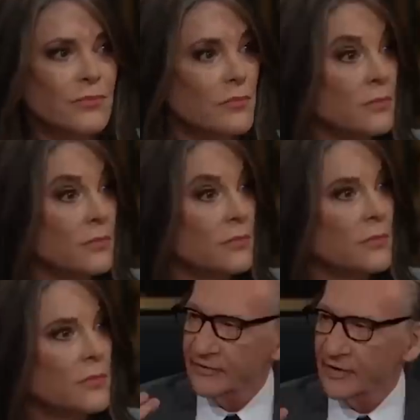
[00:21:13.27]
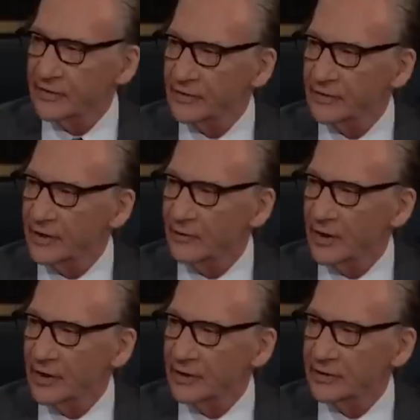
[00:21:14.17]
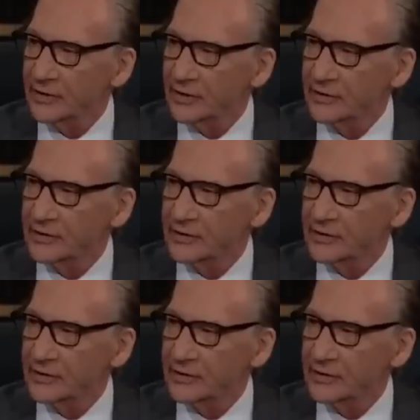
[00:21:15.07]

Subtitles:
You didn't see the blackface? I mean, he's I'm